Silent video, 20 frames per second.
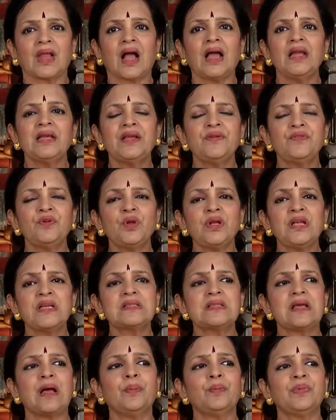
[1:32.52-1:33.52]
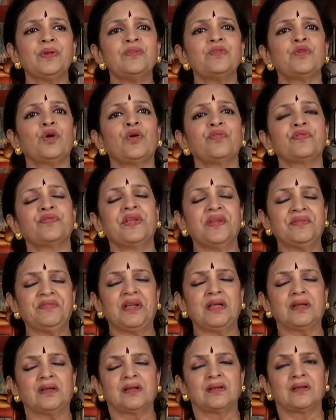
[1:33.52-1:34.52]
I'll give you an example of
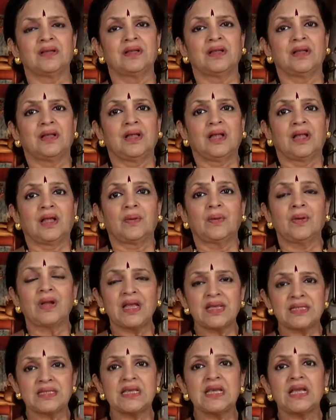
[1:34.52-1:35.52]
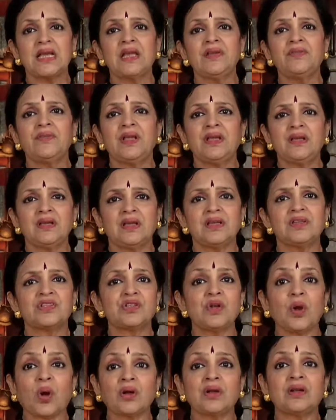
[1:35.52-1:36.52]
giving. When I say giving,
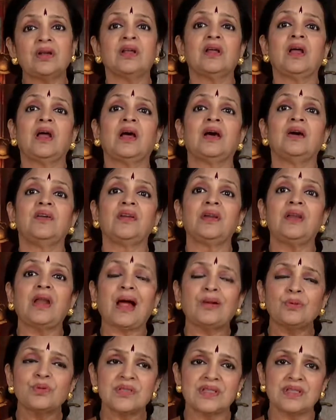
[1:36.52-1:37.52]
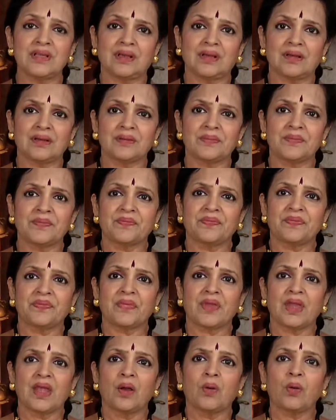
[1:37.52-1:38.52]
it's not renouncing.
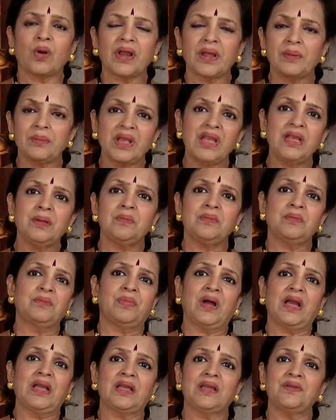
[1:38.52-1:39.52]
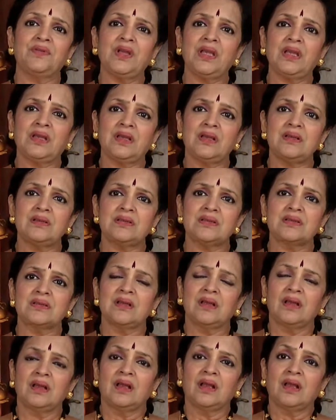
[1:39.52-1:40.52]
What I mean by giving
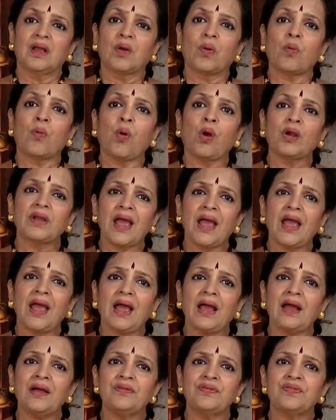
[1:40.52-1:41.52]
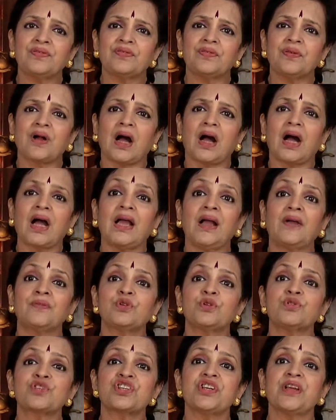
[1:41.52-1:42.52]
is what I
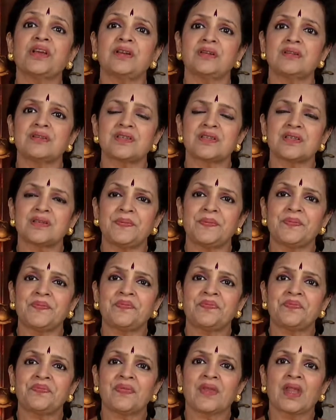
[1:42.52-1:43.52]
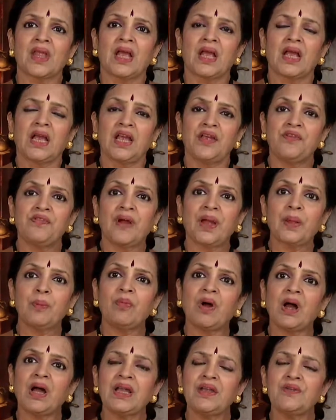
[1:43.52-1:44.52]
have to share it. If I
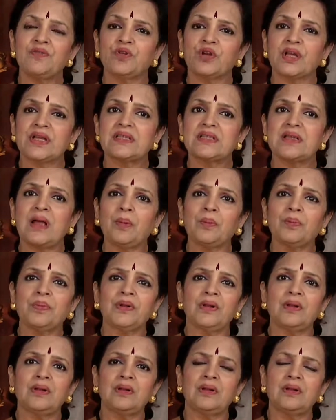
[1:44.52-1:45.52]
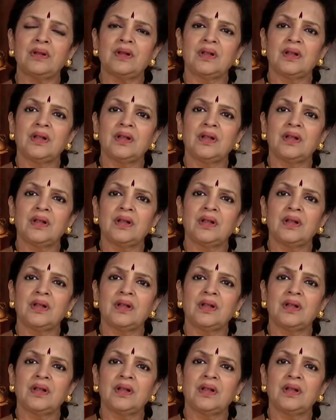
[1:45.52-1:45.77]
buy, for example,